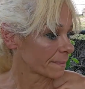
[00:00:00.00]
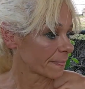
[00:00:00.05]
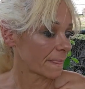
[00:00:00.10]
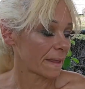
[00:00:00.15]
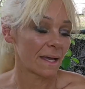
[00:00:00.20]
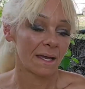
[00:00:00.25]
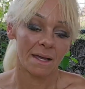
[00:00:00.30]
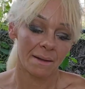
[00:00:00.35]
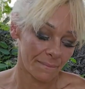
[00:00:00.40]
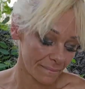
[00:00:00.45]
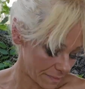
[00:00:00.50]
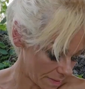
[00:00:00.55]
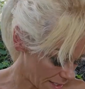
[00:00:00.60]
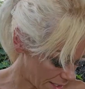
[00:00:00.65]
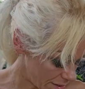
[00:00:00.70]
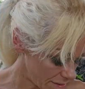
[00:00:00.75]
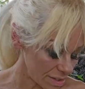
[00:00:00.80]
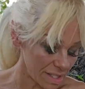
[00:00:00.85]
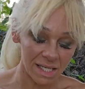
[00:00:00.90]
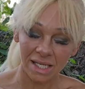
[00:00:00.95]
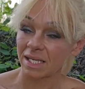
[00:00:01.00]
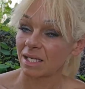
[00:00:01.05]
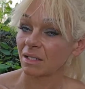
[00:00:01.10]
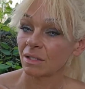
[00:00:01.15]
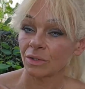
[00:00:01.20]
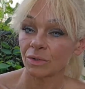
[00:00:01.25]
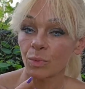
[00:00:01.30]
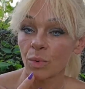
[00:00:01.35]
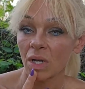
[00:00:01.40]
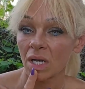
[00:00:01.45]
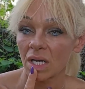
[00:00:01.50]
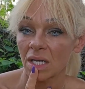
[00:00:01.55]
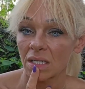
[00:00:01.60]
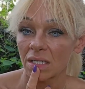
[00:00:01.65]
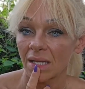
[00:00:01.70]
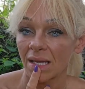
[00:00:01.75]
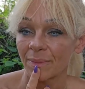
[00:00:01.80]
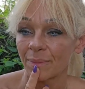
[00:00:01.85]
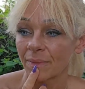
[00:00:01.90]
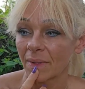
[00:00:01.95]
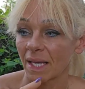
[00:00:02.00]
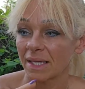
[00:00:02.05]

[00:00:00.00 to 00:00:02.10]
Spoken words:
I already killed one. I